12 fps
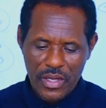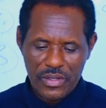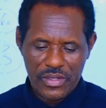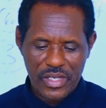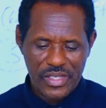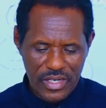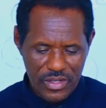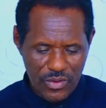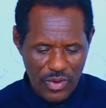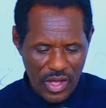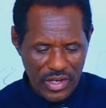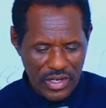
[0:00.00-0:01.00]
The third
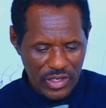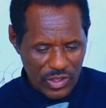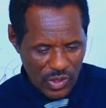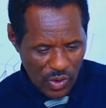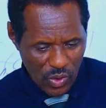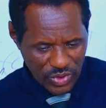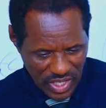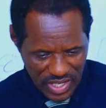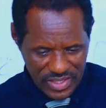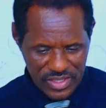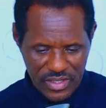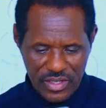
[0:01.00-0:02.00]
one, low
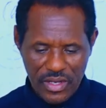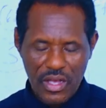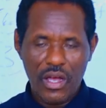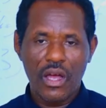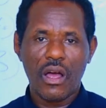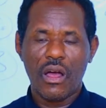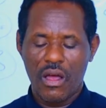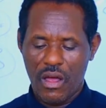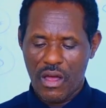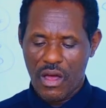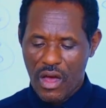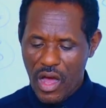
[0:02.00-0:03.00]
task,
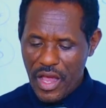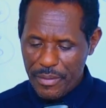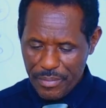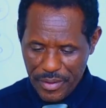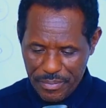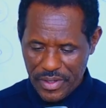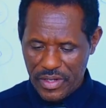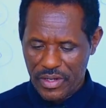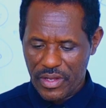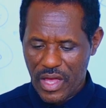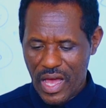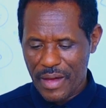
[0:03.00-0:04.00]
high
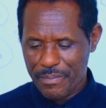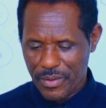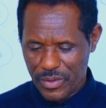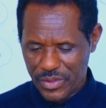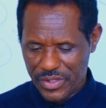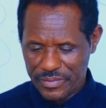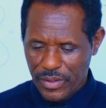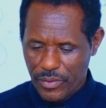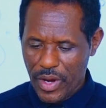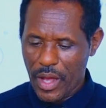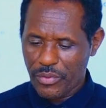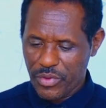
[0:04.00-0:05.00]
people approach.
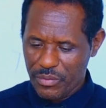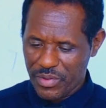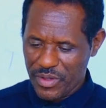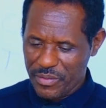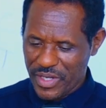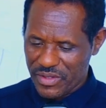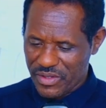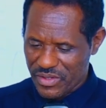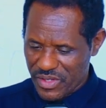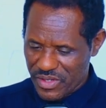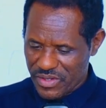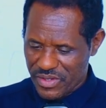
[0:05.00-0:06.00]
We have to implement
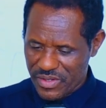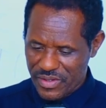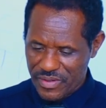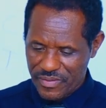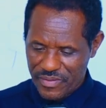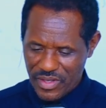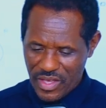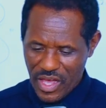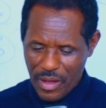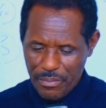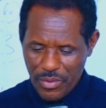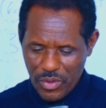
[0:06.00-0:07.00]
this
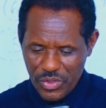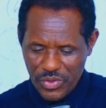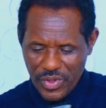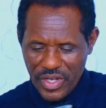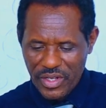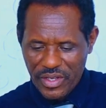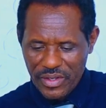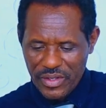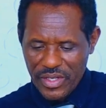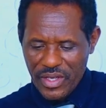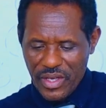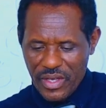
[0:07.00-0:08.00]
approach when
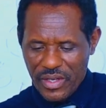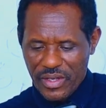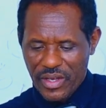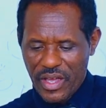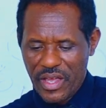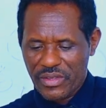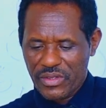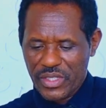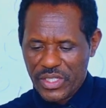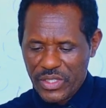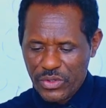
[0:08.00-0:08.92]
get